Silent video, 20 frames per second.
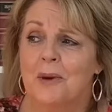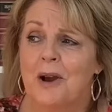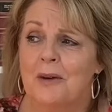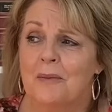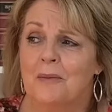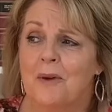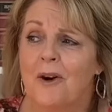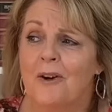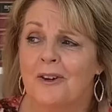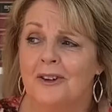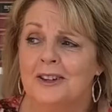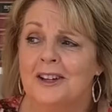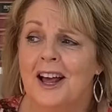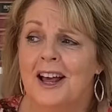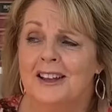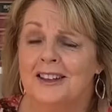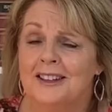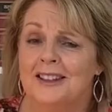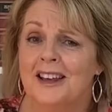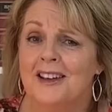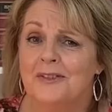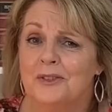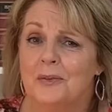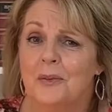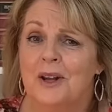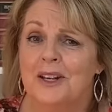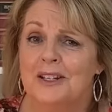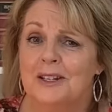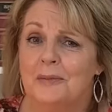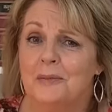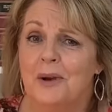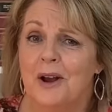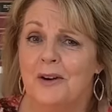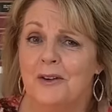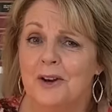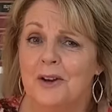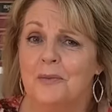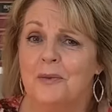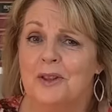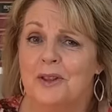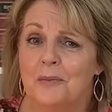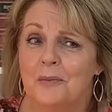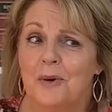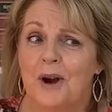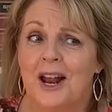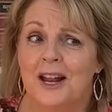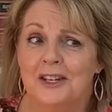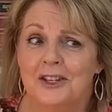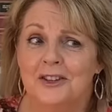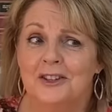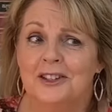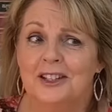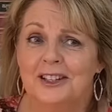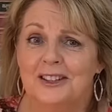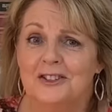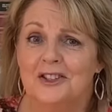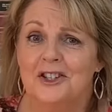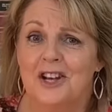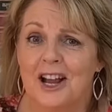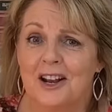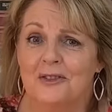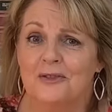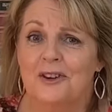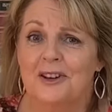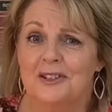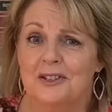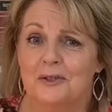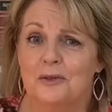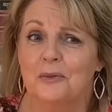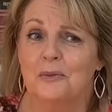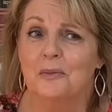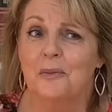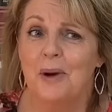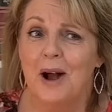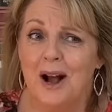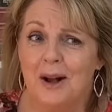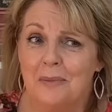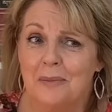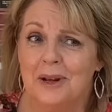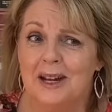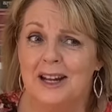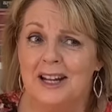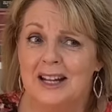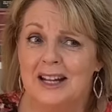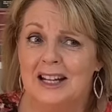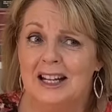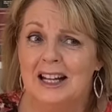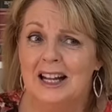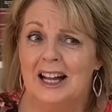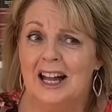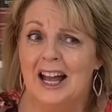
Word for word: Balmoral and left Wendy Berry with a brand new little Jack Russell puppy.